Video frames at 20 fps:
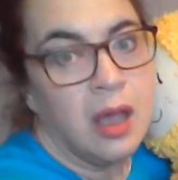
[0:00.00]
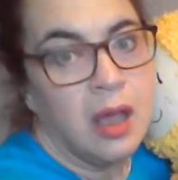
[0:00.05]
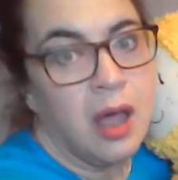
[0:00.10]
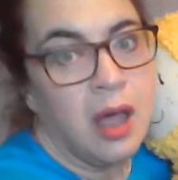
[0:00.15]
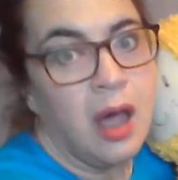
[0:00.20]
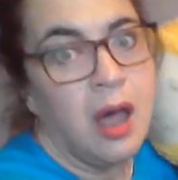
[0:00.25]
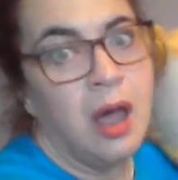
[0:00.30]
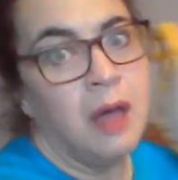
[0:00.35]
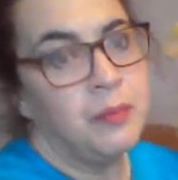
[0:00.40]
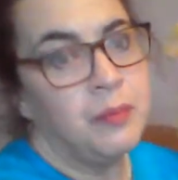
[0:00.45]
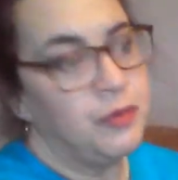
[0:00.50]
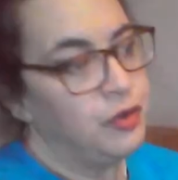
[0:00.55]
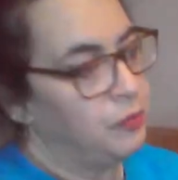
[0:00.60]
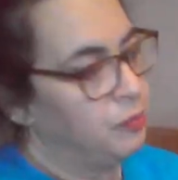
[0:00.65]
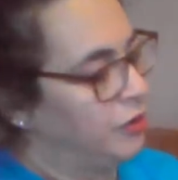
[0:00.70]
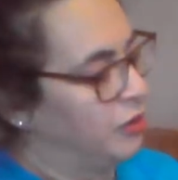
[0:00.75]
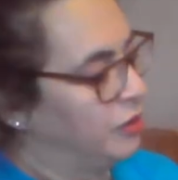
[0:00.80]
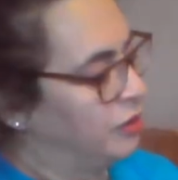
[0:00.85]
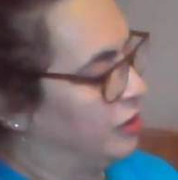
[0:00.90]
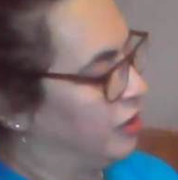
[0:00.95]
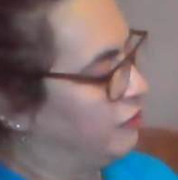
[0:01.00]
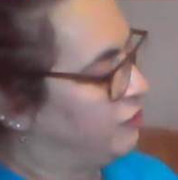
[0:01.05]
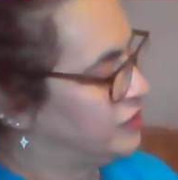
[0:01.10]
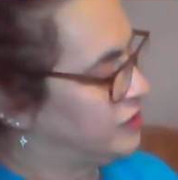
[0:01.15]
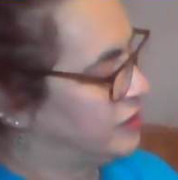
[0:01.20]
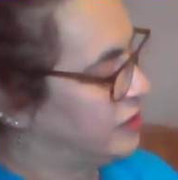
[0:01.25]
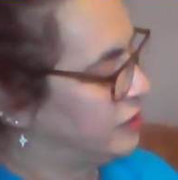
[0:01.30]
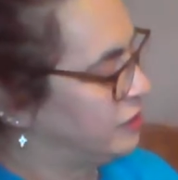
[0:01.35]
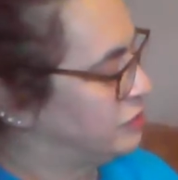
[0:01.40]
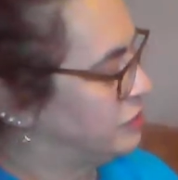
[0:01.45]
Book bug loved
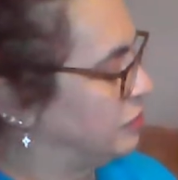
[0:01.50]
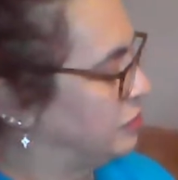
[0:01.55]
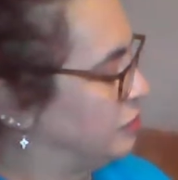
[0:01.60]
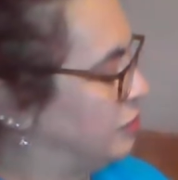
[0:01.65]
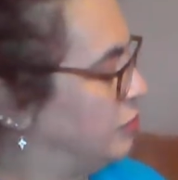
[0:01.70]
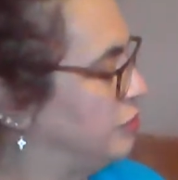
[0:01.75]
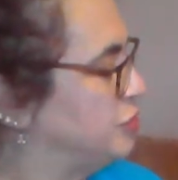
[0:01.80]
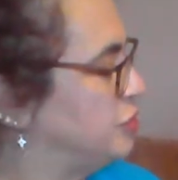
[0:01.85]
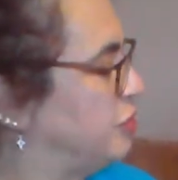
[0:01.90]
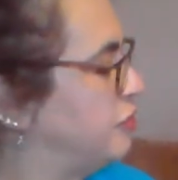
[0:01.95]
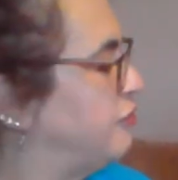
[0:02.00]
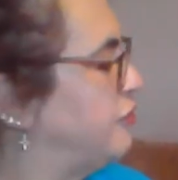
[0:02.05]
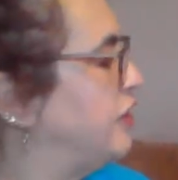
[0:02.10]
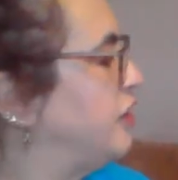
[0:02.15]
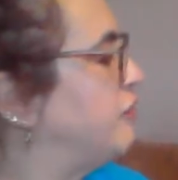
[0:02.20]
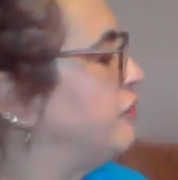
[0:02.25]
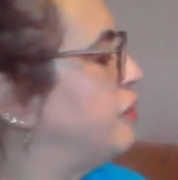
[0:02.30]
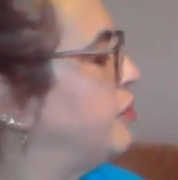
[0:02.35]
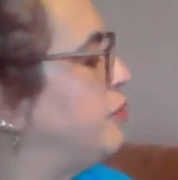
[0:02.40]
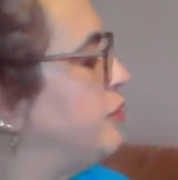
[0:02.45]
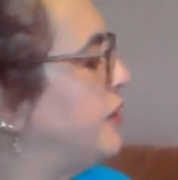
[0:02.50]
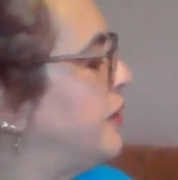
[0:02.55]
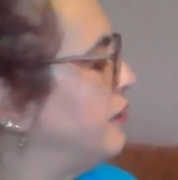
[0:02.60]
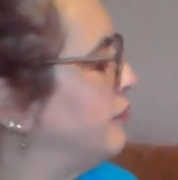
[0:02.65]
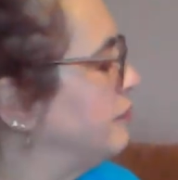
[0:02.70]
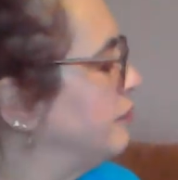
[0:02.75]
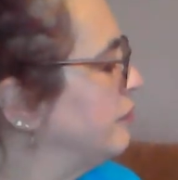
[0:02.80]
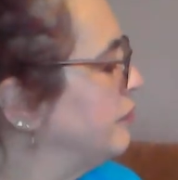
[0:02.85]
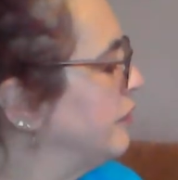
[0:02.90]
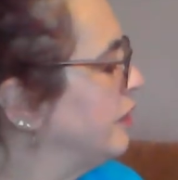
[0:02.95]
it. What was your favourite bit?
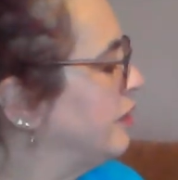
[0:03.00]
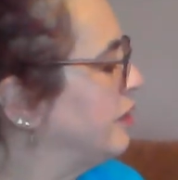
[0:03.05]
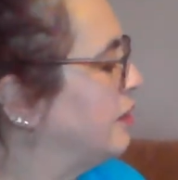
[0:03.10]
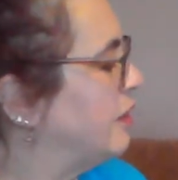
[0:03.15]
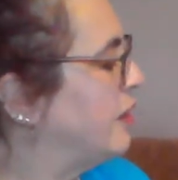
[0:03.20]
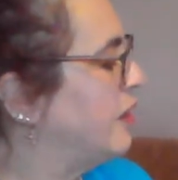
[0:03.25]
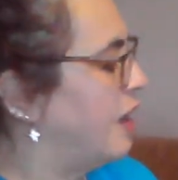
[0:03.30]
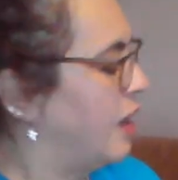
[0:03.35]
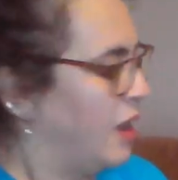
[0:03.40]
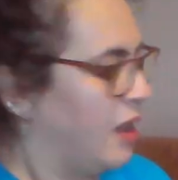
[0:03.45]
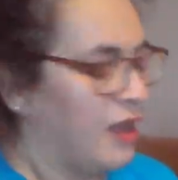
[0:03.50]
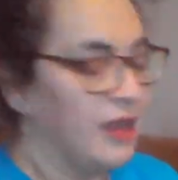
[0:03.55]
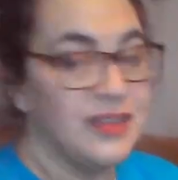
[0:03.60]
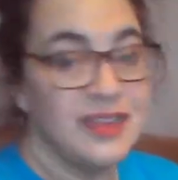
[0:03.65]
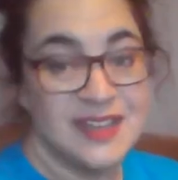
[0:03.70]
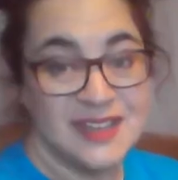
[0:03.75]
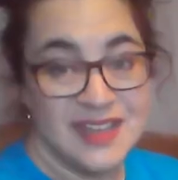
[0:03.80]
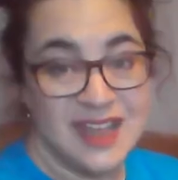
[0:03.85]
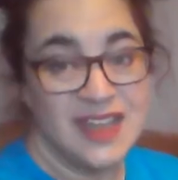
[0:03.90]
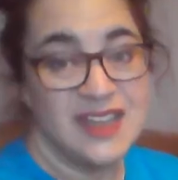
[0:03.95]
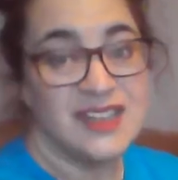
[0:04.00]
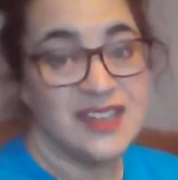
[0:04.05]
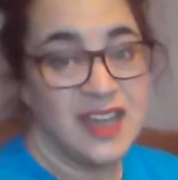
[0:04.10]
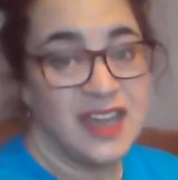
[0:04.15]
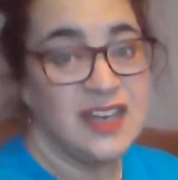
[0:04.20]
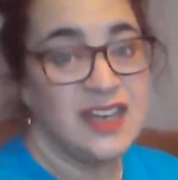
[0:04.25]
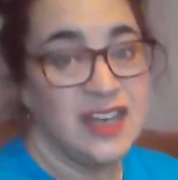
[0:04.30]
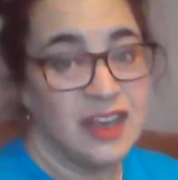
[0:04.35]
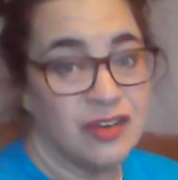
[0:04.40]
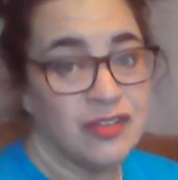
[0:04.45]
The 10
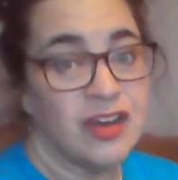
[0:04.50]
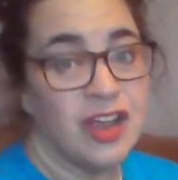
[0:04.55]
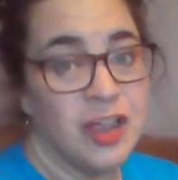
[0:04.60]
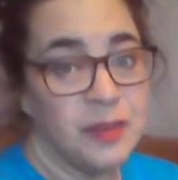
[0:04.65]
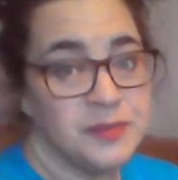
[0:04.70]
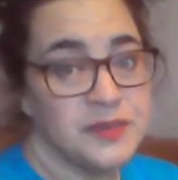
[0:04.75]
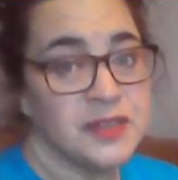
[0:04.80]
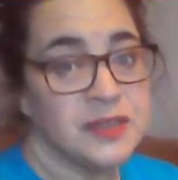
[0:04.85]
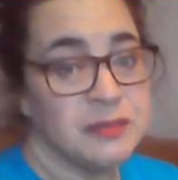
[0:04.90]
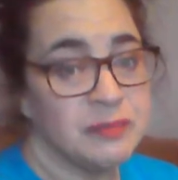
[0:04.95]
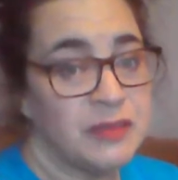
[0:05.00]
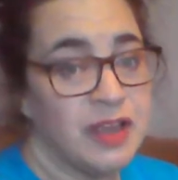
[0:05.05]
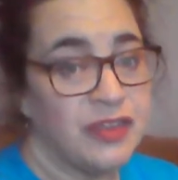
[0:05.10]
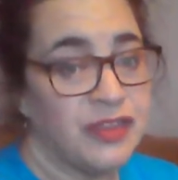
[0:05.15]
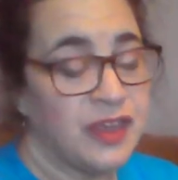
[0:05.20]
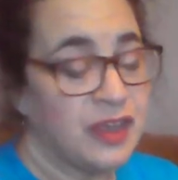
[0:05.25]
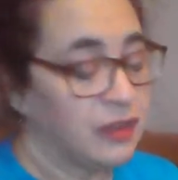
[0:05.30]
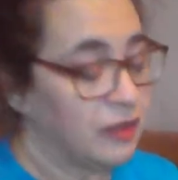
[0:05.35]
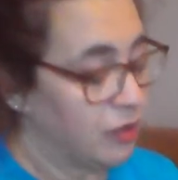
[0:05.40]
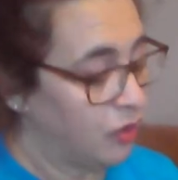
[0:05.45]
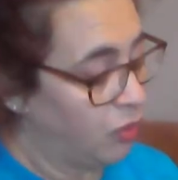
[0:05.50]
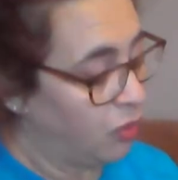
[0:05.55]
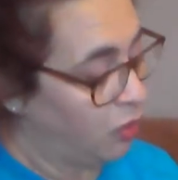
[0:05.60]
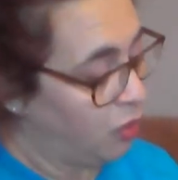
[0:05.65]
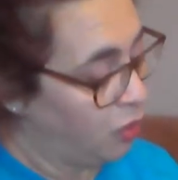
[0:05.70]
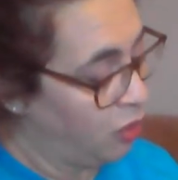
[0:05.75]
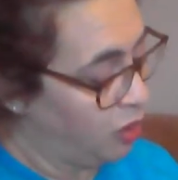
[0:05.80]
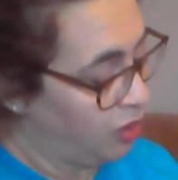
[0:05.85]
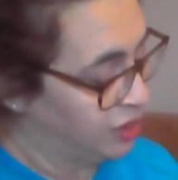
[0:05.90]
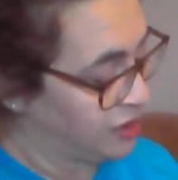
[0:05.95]
tiny crabs. I think they're
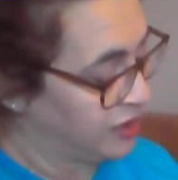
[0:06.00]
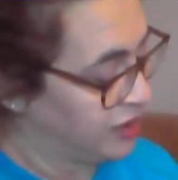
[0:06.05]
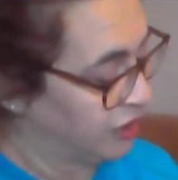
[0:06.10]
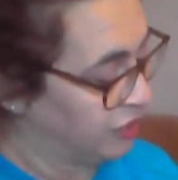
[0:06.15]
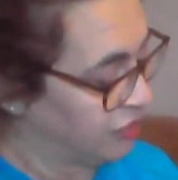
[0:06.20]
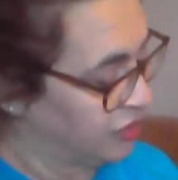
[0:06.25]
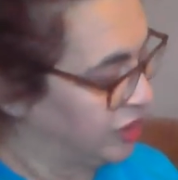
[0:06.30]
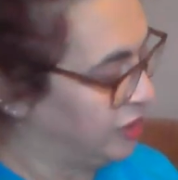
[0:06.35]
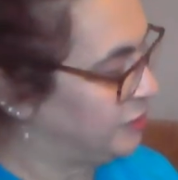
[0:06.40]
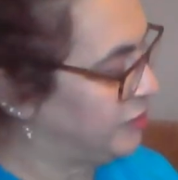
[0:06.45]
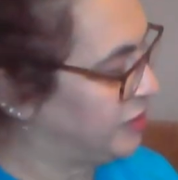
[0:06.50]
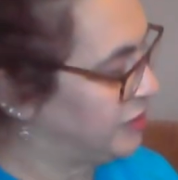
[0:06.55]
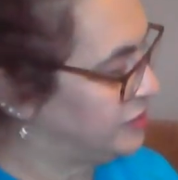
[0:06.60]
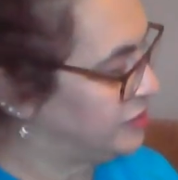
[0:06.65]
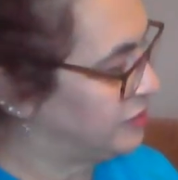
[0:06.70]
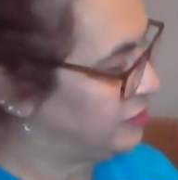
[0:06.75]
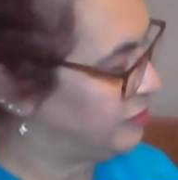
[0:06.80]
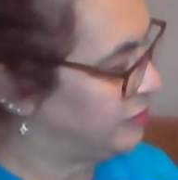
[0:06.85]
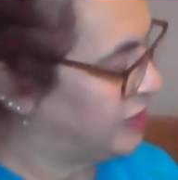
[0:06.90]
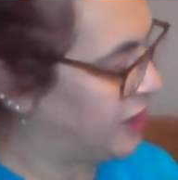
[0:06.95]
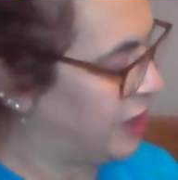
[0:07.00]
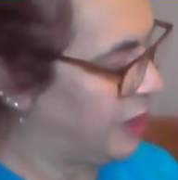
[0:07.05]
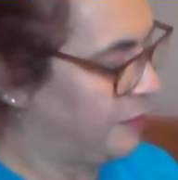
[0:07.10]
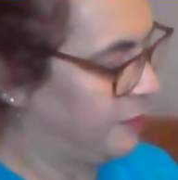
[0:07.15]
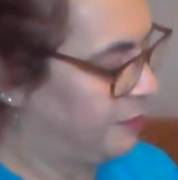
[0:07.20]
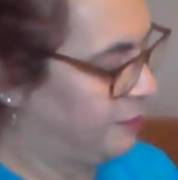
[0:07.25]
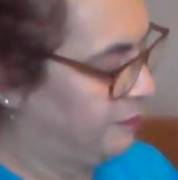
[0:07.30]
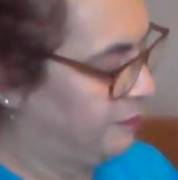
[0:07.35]
all in agreement. Yep.